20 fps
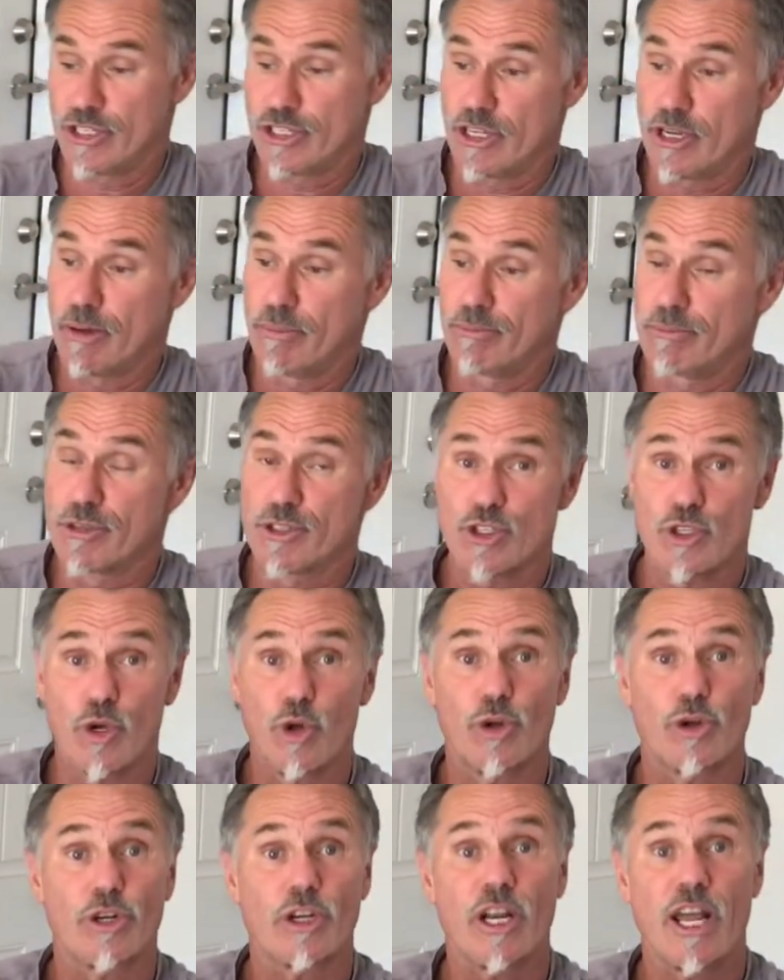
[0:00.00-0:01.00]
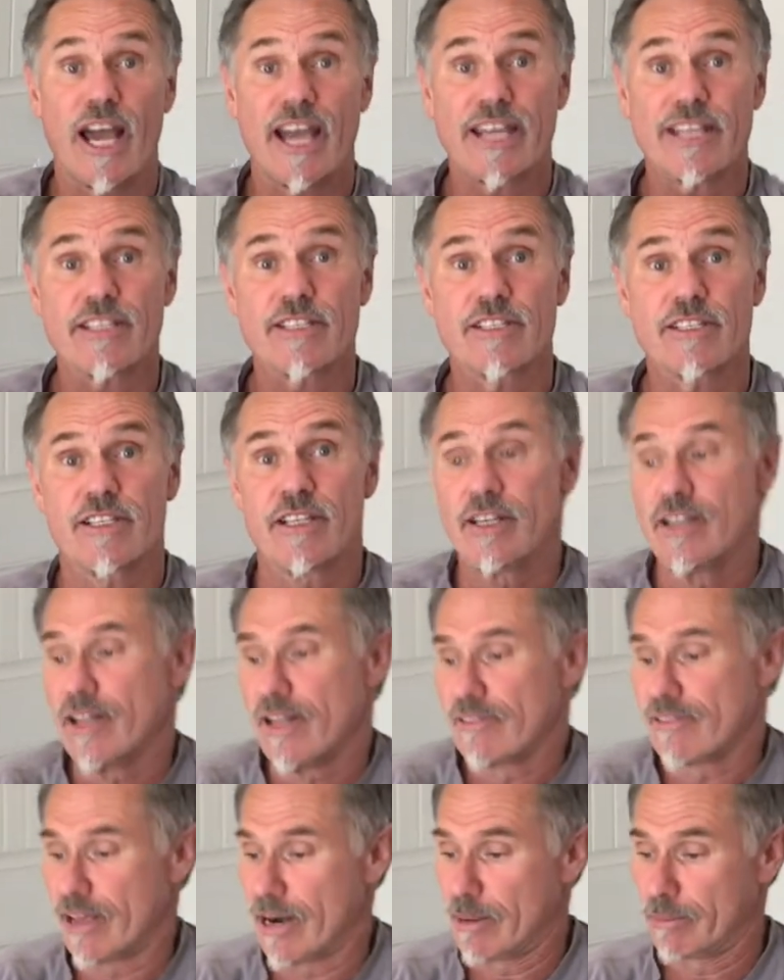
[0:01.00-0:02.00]
some solar lights
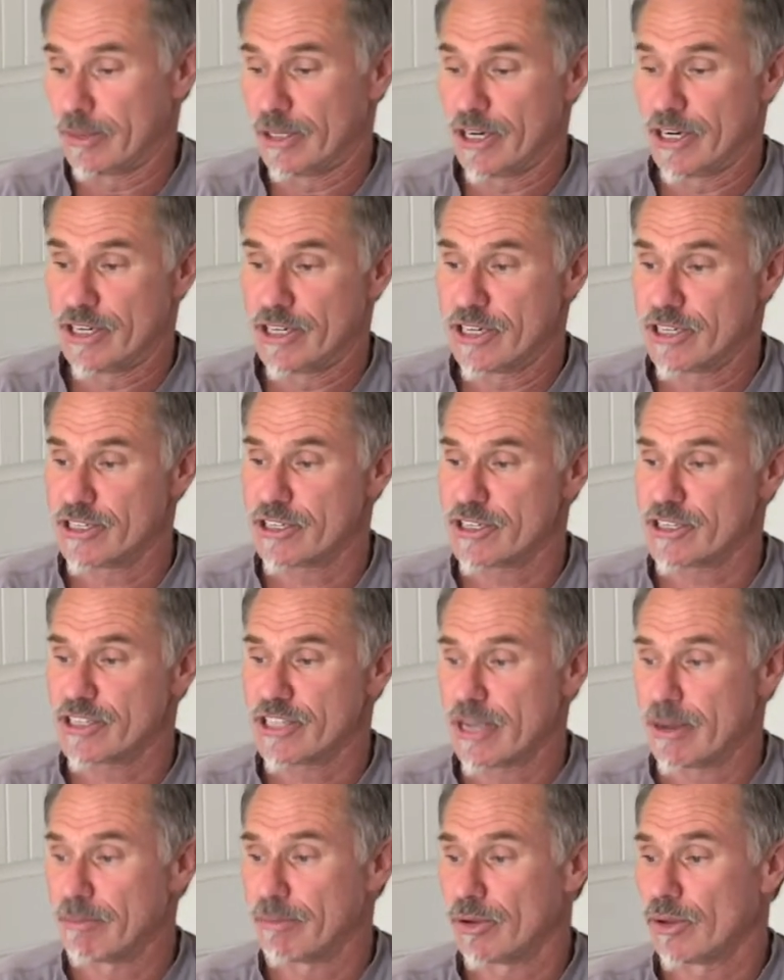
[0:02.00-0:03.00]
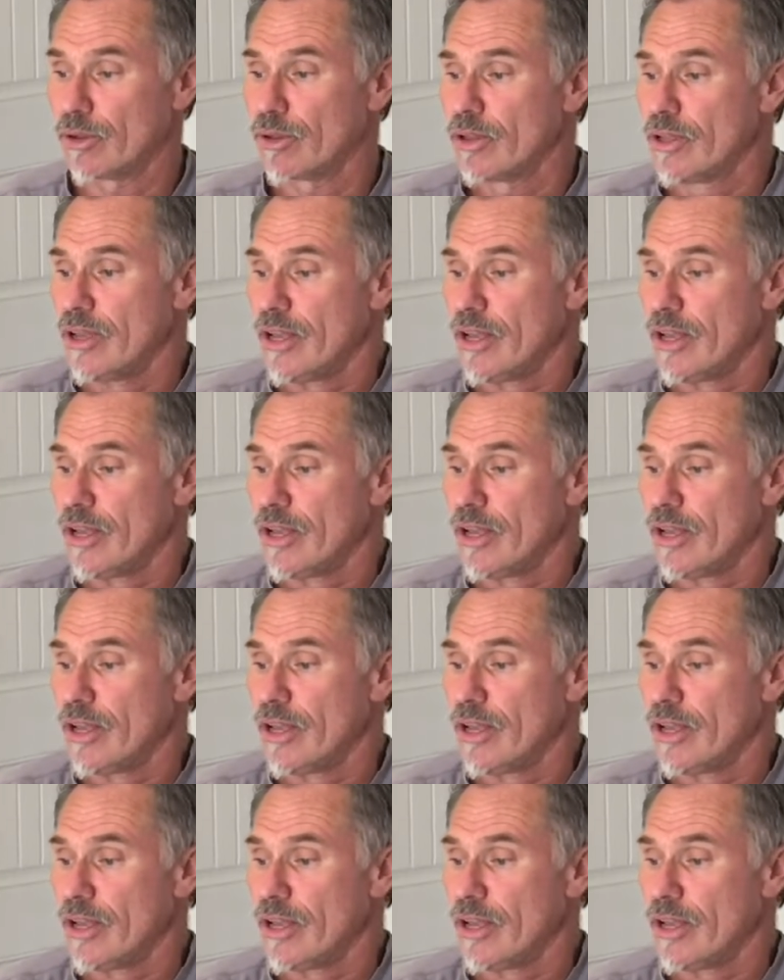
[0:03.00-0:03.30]
that I'm going to disassemble,